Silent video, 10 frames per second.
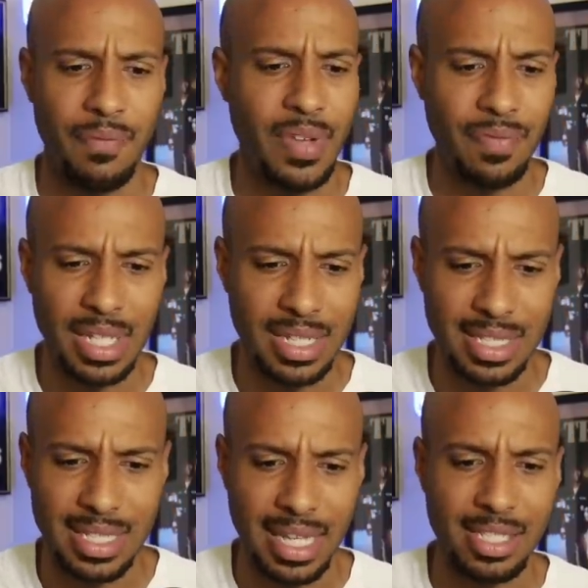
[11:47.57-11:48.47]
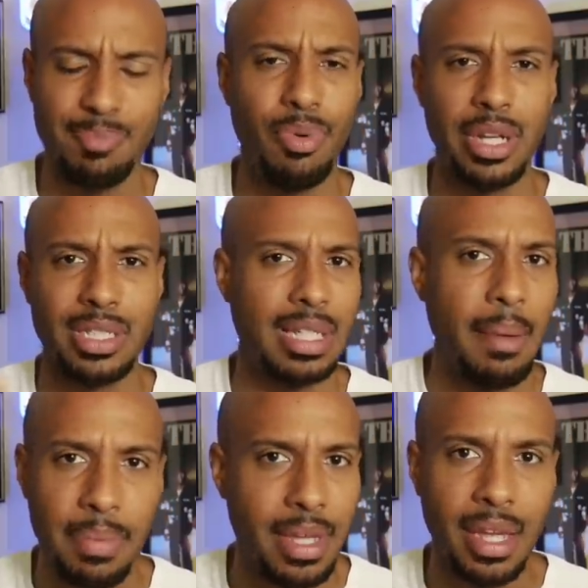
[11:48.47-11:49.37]
56 point
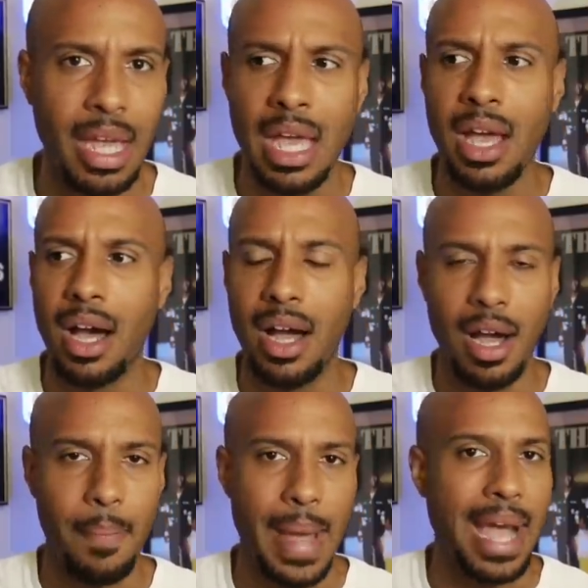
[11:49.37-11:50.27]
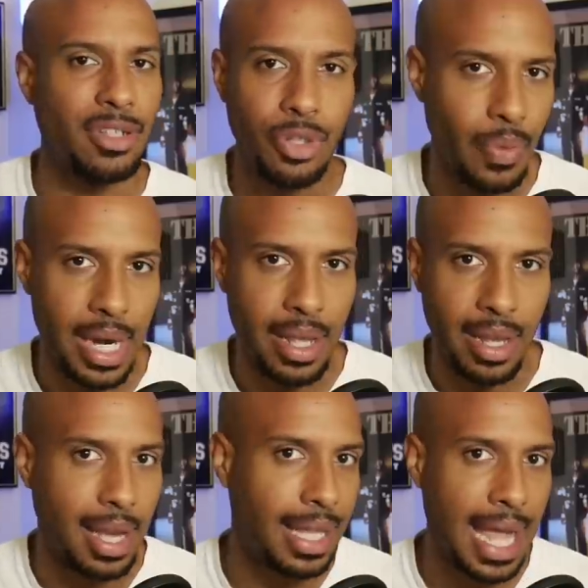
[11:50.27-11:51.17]
something passer
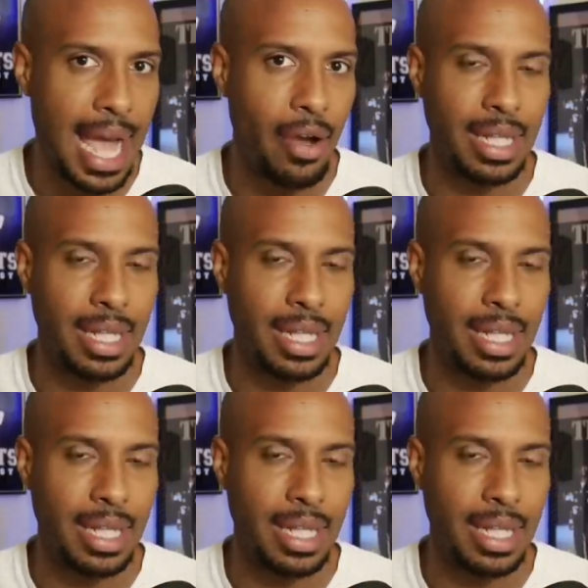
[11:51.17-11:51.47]
rating allowed.